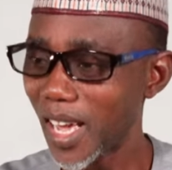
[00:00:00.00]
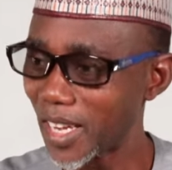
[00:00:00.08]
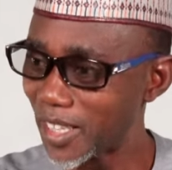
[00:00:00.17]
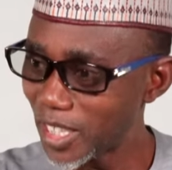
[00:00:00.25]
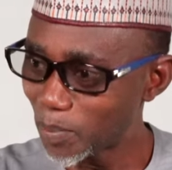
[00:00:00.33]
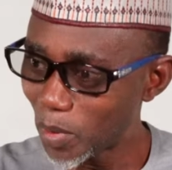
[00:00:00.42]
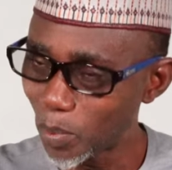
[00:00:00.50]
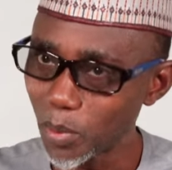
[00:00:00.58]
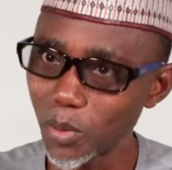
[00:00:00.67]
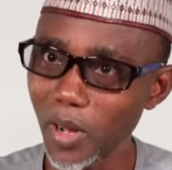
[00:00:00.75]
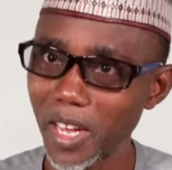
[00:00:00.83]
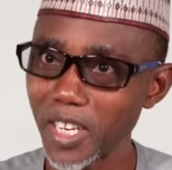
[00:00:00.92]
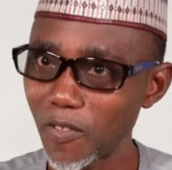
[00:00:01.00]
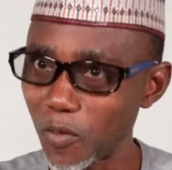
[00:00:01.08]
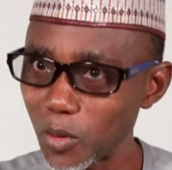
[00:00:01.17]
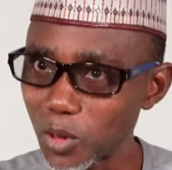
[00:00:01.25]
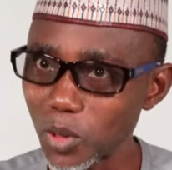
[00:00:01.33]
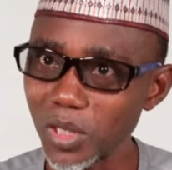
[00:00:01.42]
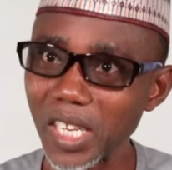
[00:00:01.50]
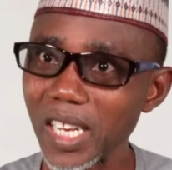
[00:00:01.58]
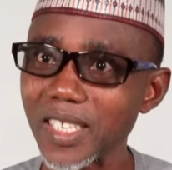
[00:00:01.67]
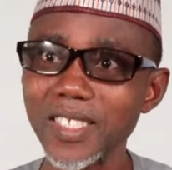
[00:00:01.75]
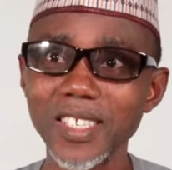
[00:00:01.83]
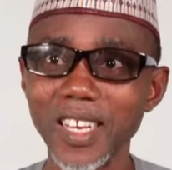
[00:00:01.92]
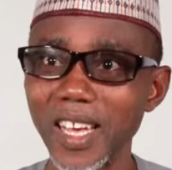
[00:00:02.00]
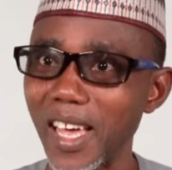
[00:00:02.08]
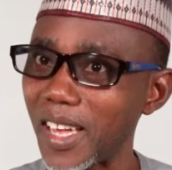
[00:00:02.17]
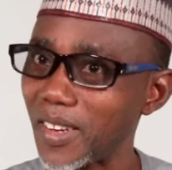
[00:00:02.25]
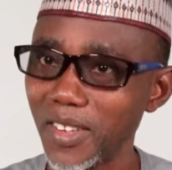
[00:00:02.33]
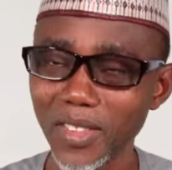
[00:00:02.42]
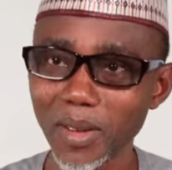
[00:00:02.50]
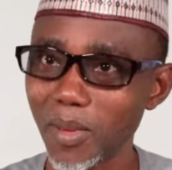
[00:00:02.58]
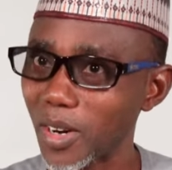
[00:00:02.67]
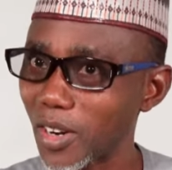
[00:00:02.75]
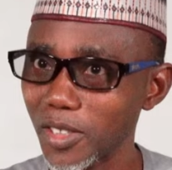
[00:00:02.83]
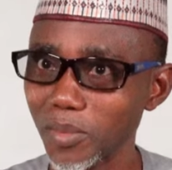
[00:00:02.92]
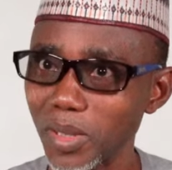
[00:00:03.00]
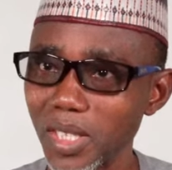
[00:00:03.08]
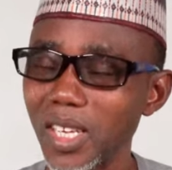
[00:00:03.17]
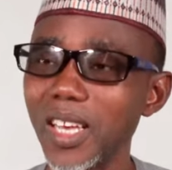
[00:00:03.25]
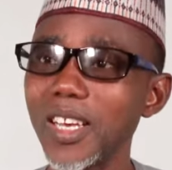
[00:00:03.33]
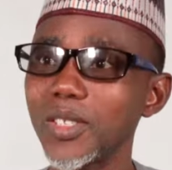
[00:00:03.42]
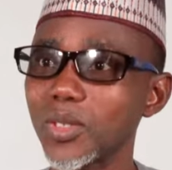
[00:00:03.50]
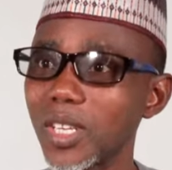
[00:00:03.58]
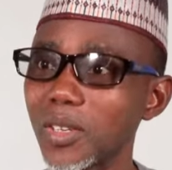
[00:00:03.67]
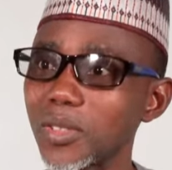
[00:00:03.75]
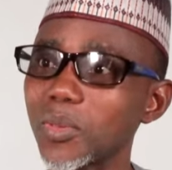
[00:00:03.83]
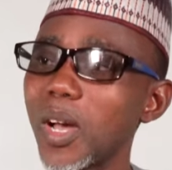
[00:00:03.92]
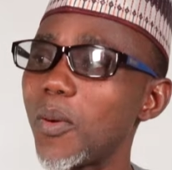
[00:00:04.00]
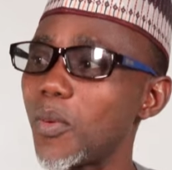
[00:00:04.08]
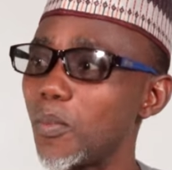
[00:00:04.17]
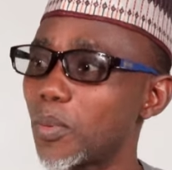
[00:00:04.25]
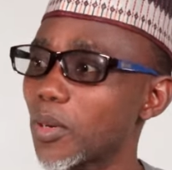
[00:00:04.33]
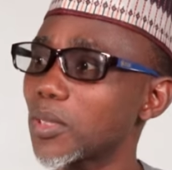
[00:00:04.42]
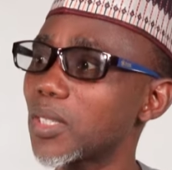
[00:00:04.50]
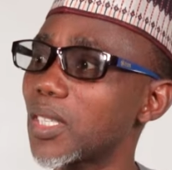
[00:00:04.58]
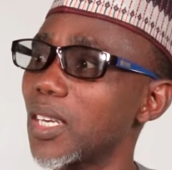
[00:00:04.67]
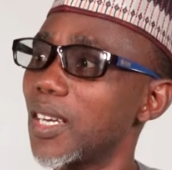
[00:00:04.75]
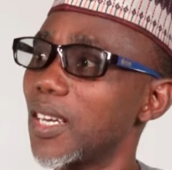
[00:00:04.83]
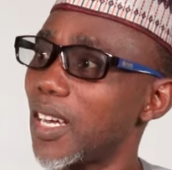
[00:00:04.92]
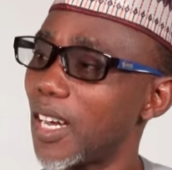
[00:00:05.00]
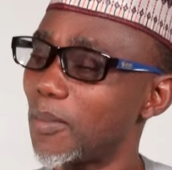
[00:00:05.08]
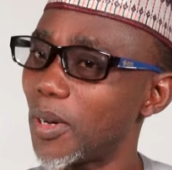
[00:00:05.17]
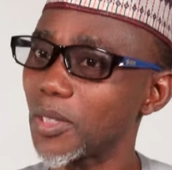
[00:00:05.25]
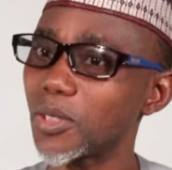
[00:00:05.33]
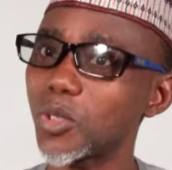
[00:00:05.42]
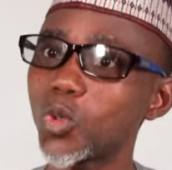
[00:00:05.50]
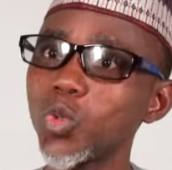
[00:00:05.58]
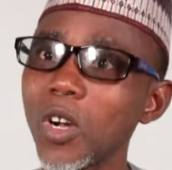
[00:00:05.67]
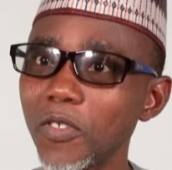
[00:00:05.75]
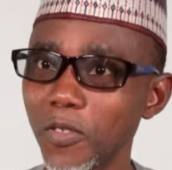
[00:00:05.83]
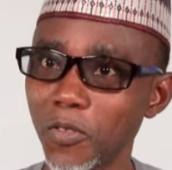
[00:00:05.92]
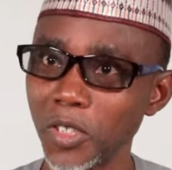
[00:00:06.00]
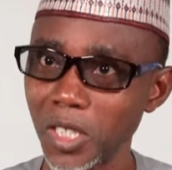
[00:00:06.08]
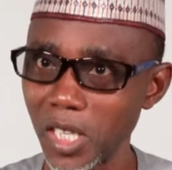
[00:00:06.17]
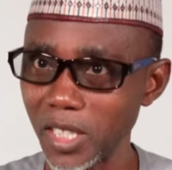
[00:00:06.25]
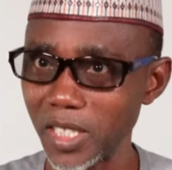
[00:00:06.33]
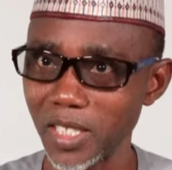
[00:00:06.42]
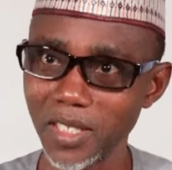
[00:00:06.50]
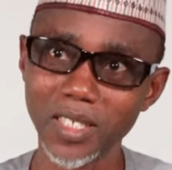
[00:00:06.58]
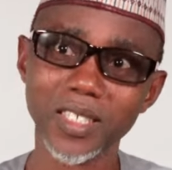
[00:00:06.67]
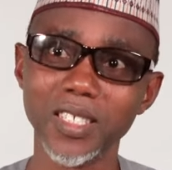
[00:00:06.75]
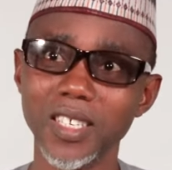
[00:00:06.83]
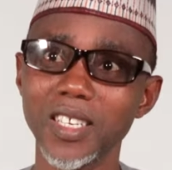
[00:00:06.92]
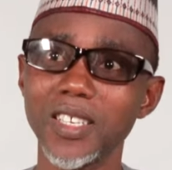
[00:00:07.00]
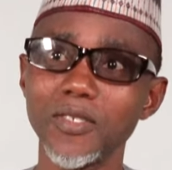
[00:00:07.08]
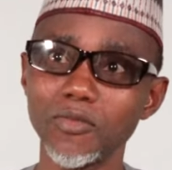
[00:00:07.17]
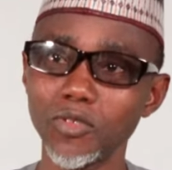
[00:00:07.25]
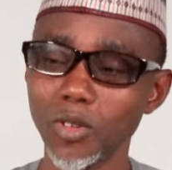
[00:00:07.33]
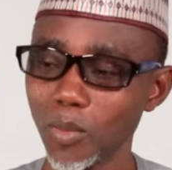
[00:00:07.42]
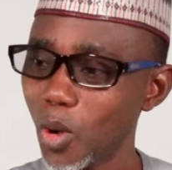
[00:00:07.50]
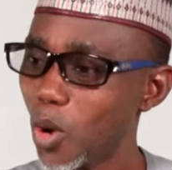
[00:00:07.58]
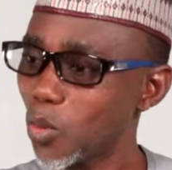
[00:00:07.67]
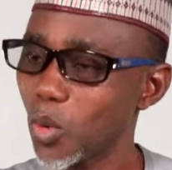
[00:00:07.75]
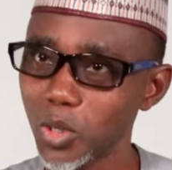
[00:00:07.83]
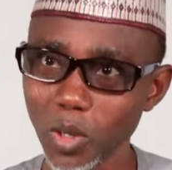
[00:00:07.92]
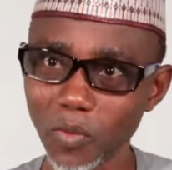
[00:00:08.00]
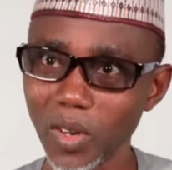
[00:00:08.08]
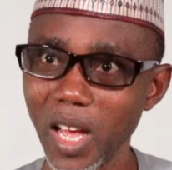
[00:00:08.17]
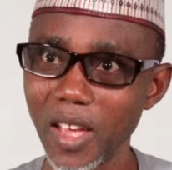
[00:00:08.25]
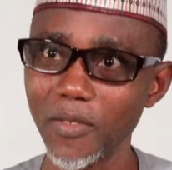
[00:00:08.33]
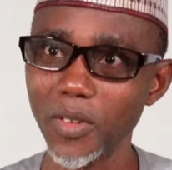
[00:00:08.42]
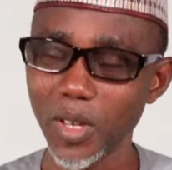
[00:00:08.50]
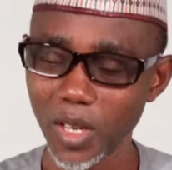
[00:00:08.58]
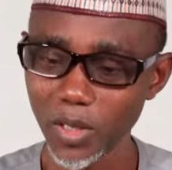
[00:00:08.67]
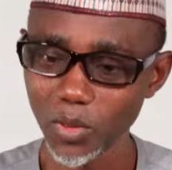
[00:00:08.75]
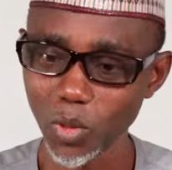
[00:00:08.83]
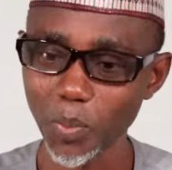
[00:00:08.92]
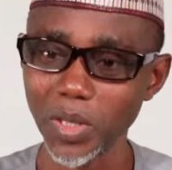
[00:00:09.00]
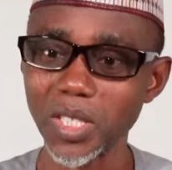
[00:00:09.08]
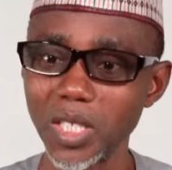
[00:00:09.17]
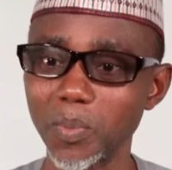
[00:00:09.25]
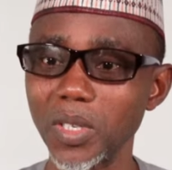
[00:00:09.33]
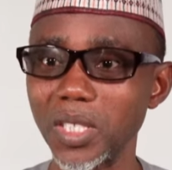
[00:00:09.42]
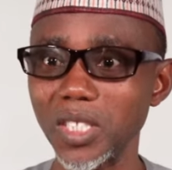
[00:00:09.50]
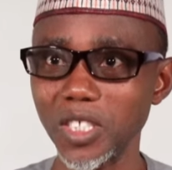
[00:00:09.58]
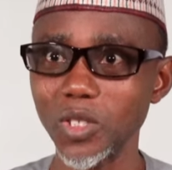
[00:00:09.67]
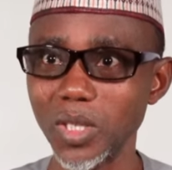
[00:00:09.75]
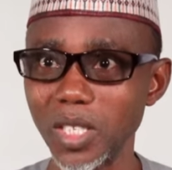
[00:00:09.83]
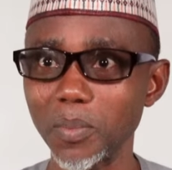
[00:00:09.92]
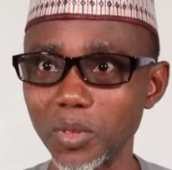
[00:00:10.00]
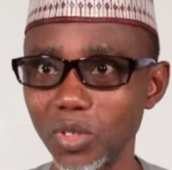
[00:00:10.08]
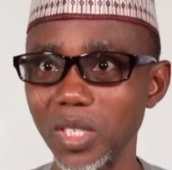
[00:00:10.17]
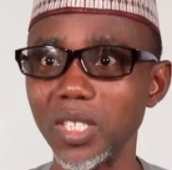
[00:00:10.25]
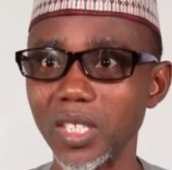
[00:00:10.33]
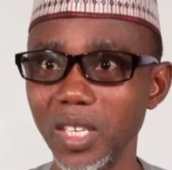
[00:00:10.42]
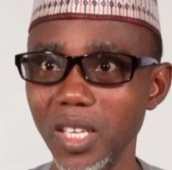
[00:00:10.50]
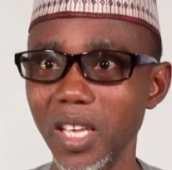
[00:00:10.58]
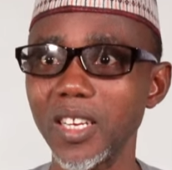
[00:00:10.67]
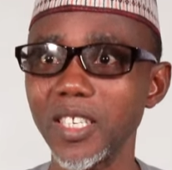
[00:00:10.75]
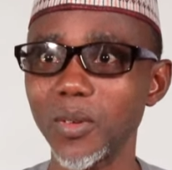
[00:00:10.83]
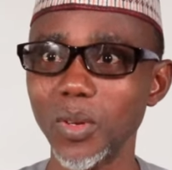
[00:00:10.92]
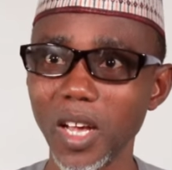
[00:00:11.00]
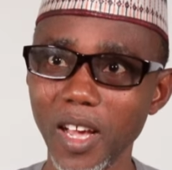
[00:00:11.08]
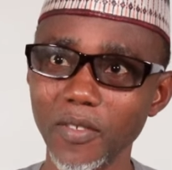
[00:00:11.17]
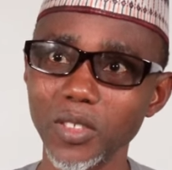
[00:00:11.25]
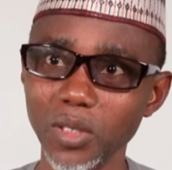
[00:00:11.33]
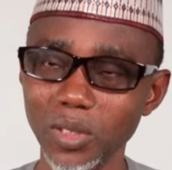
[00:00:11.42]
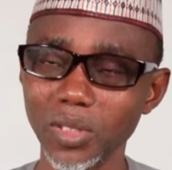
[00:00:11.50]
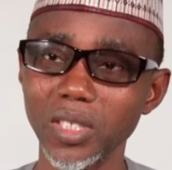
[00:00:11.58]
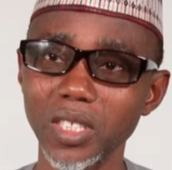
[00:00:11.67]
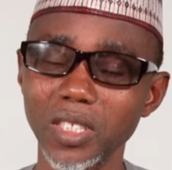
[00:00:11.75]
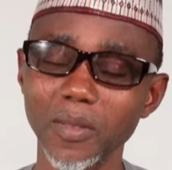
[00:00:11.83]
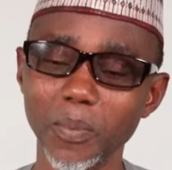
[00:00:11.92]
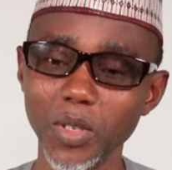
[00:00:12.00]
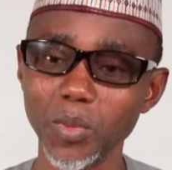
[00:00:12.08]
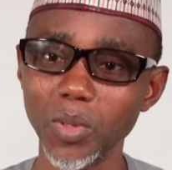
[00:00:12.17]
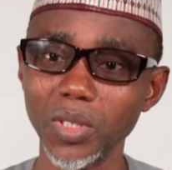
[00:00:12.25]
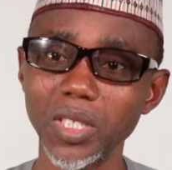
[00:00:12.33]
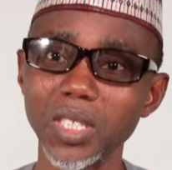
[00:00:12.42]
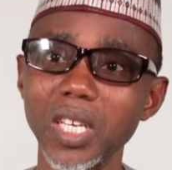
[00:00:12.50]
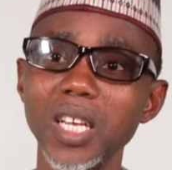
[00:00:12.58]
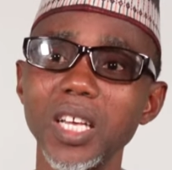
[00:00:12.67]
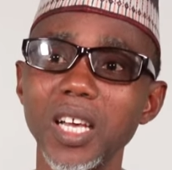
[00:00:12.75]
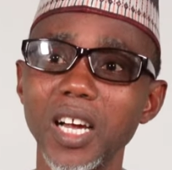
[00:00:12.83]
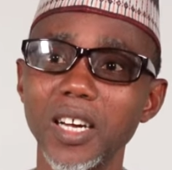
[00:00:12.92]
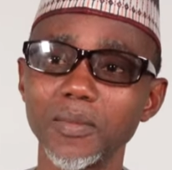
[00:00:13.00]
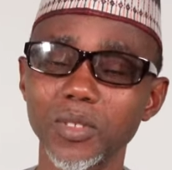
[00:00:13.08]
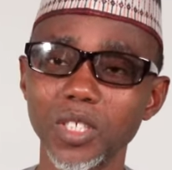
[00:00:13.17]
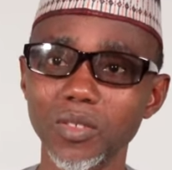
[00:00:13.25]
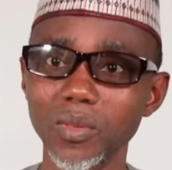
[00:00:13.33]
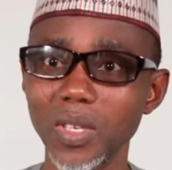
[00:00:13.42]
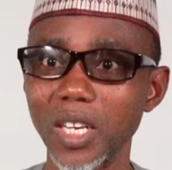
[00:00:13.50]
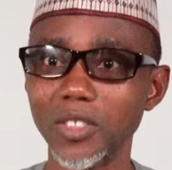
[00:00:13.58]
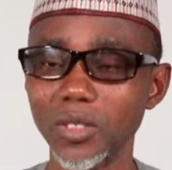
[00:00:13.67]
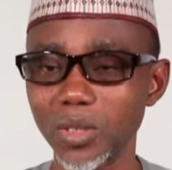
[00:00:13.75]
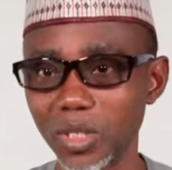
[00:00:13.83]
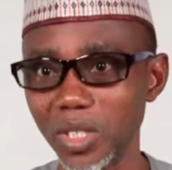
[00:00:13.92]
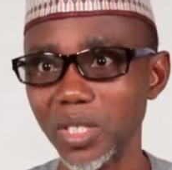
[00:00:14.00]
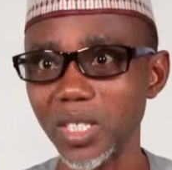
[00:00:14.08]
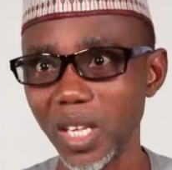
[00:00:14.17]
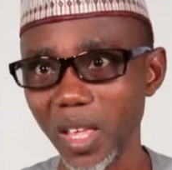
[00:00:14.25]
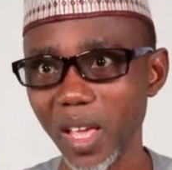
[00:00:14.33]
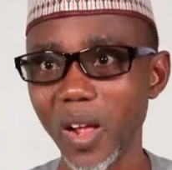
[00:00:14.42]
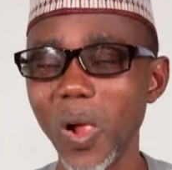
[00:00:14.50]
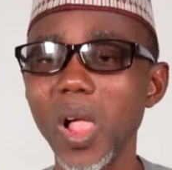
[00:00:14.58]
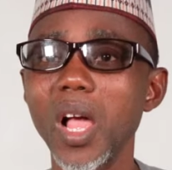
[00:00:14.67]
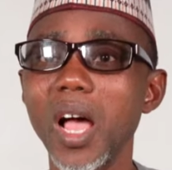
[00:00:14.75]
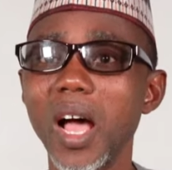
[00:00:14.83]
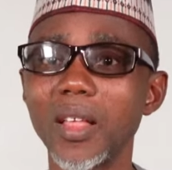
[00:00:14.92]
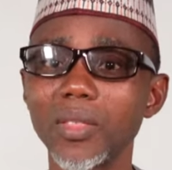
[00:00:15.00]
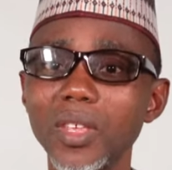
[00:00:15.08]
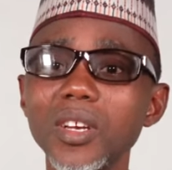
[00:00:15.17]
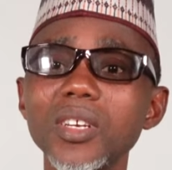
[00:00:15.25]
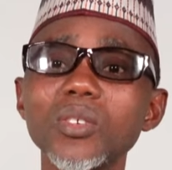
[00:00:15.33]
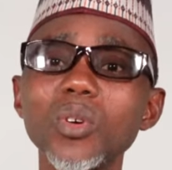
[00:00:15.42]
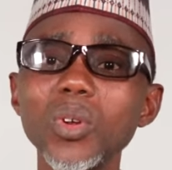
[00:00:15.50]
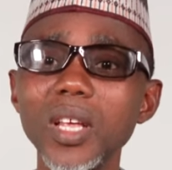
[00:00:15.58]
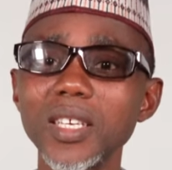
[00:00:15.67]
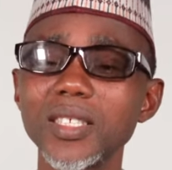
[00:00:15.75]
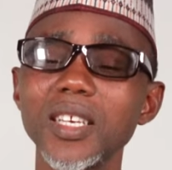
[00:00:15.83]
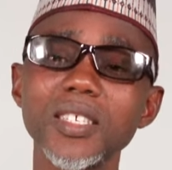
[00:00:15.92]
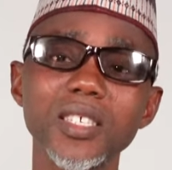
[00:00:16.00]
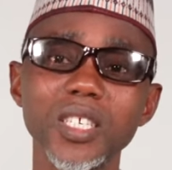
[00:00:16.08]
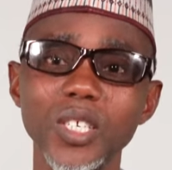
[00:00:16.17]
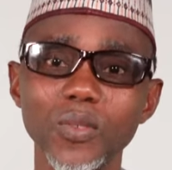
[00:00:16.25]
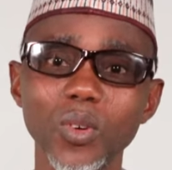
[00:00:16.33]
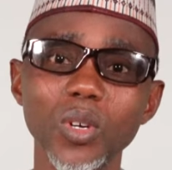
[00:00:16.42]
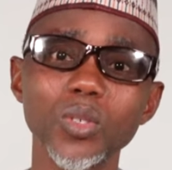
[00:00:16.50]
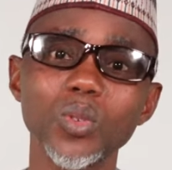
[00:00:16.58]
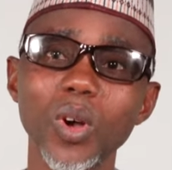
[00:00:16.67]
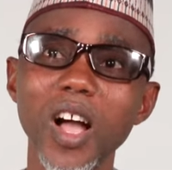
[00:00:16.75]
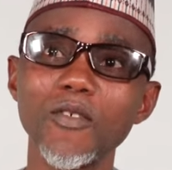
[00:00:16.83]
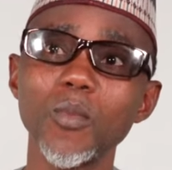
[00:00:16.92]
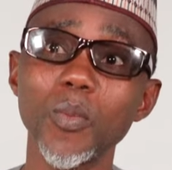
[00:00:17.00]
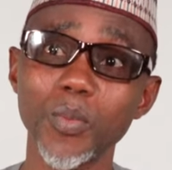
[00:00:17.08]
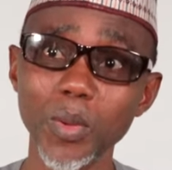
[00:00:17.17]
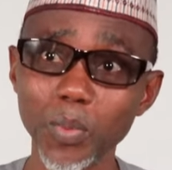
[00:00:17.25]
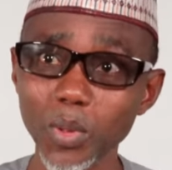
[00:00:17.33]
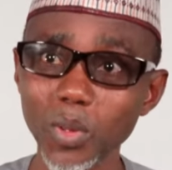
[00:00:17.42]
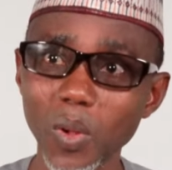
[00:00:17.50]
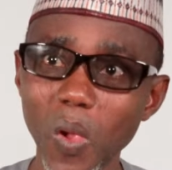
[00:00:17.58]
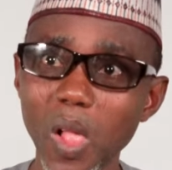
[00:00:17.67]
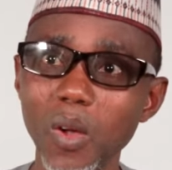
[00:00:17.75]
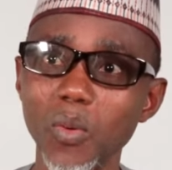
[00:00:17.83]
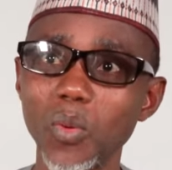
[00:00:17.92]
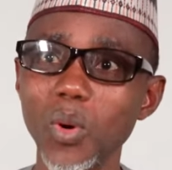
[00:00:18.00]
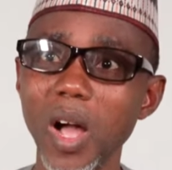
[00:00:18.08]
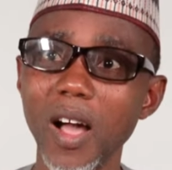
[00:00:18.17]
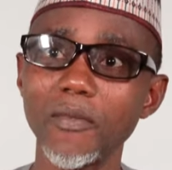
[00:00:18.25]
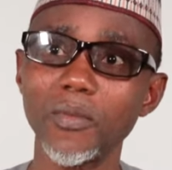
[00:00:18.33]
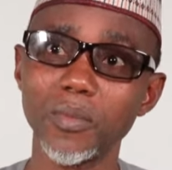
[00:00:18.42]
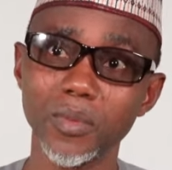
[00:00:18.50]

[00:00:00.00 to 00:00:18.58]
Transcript: I need people, I need foot soldiers, I need them around me. So that was why we brought about twelve faith leaders from all walks of life to participate in the U S I P training here that we're having in peace building, um, transformative action training here. And the whole essence is for us to have more people who have